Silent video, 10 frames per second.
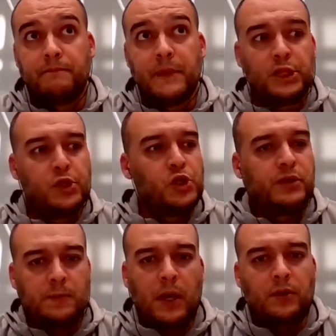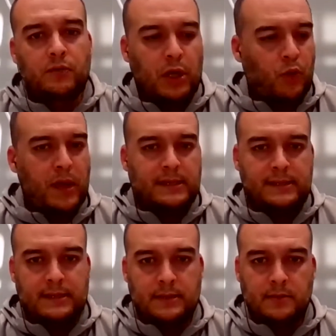It's usually about
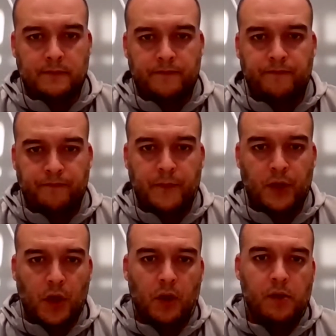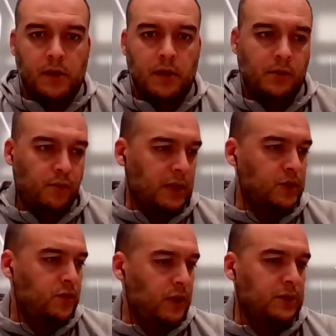requests, and
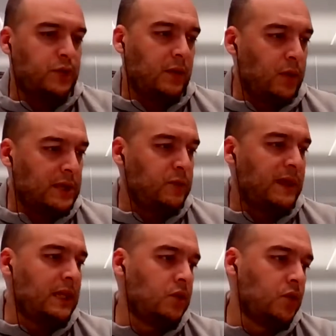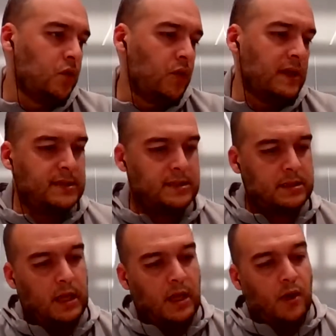what we can do, what
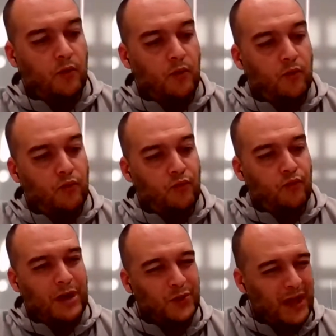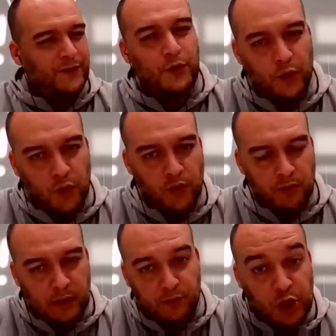we have to do,
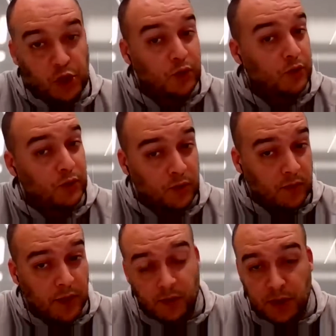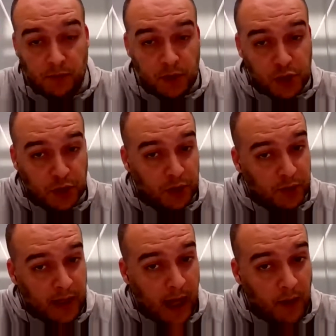what we should do or we shouldn't do
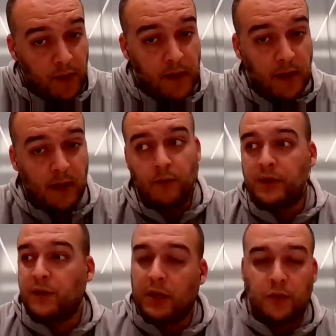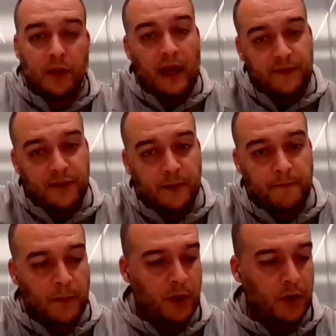now, what you can do after,
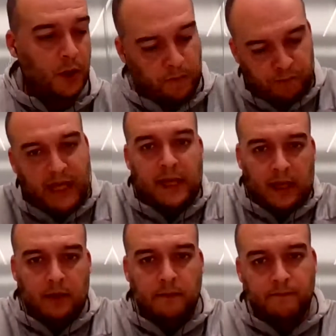planning.